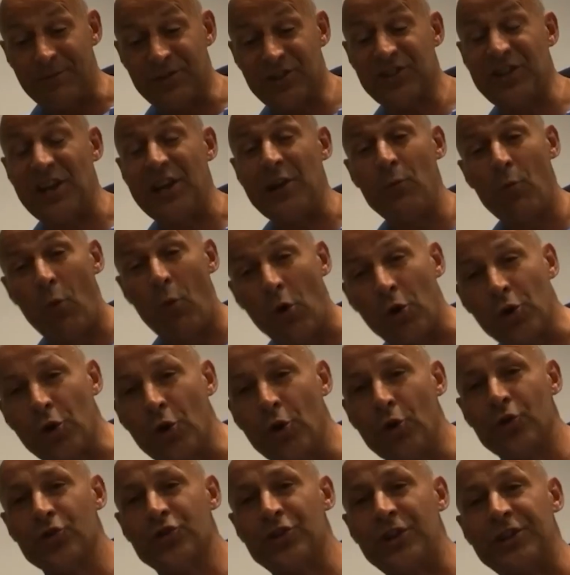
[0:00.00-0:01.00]
see what
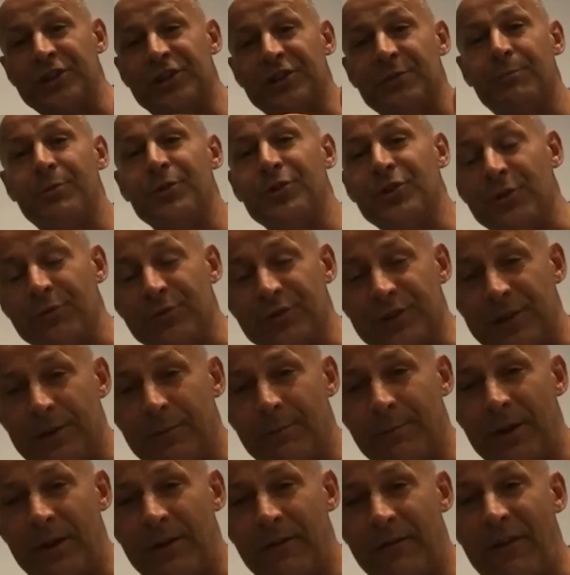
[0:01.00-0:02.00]
goes into producing a
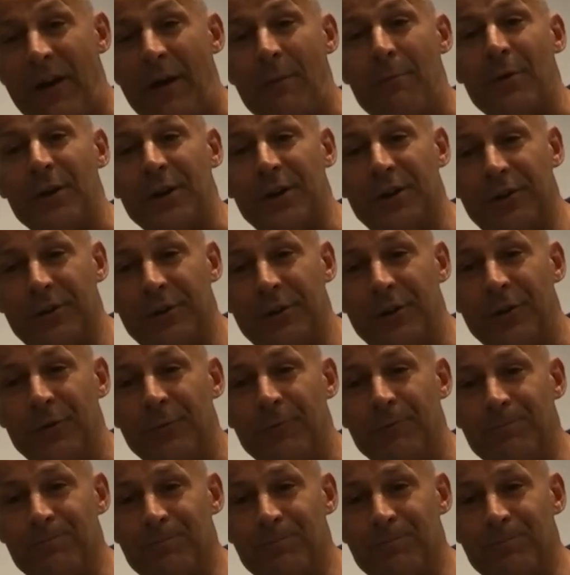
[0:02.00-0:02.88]
bit of fabric, you know.